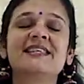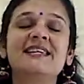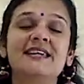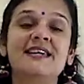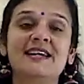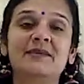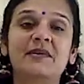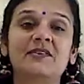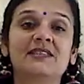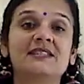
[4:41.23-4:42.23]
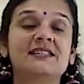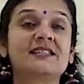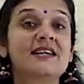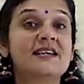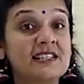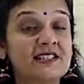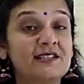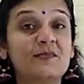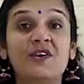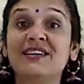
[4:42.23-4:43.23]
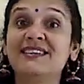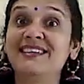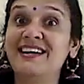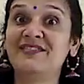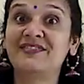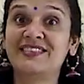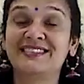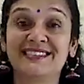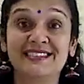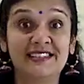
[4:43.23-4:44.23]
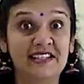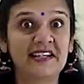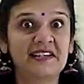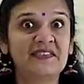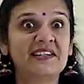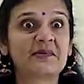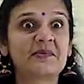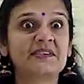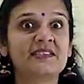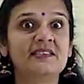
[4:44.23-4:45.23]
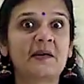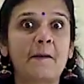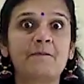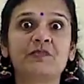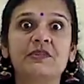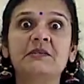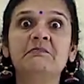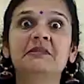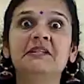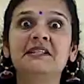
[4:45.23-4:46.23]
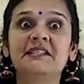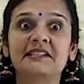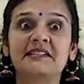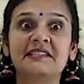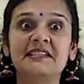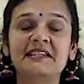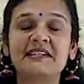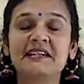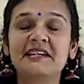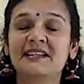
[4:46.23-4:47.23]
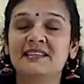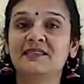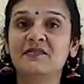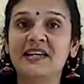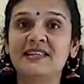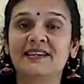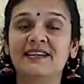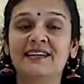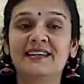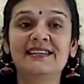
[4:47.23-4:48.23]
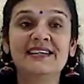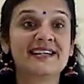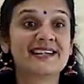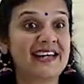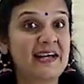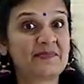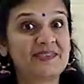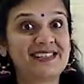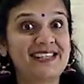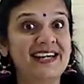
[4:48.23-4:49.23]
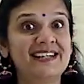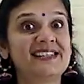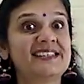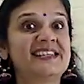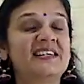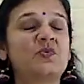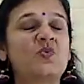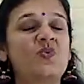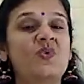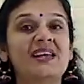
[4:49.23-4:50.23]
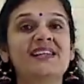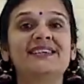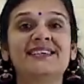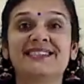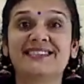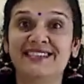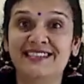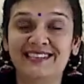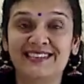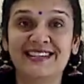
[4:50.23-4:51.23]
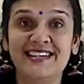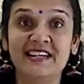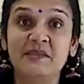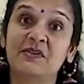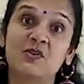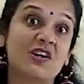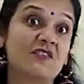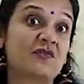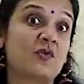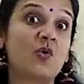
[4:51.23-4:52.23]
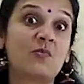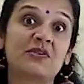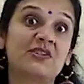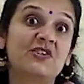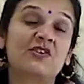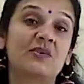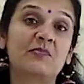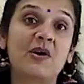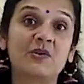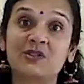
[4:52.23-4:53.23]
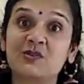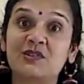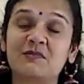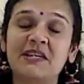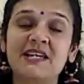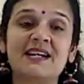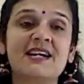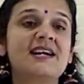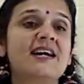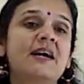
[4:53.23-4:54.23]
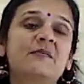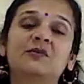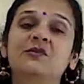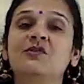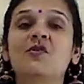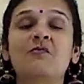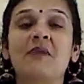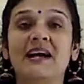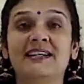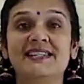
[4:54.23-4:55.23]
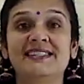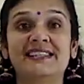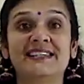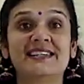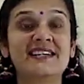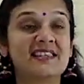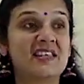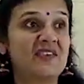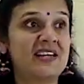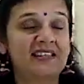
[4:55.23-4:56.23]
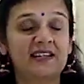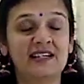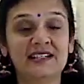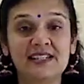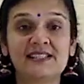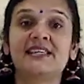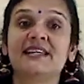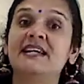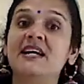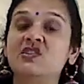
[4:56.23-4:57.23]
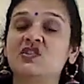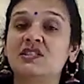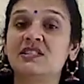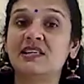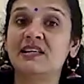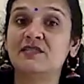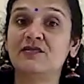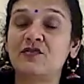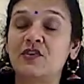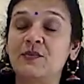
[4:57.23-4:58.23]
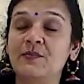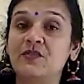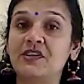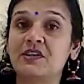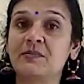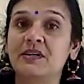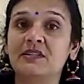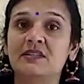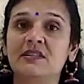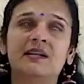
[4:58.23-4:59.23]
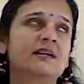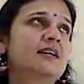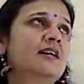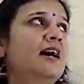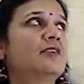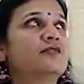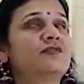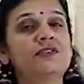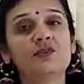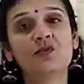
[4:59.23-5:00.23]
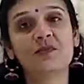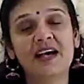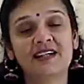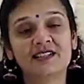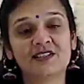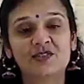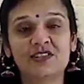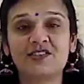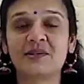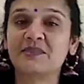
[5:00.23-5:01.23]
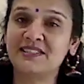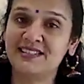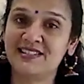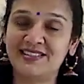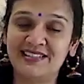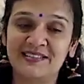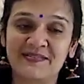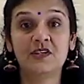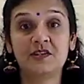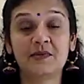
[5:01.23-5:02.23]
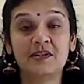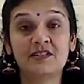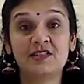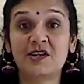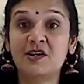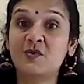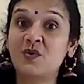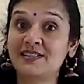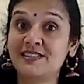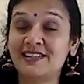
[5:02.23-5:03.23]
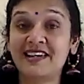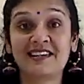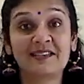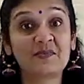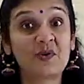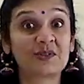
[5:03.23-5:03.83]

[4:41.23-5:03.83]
Thinking about this, the little boy laughed, said Vikramaditya. Immediately, the Vetal clapped his hand and said, Well uttered, king, but you have opened your mouth to speak. I'm going to go back, he said. The Vetal disengaged itself from Vikramaditya and flew back to the drumstick Vikramaditya once again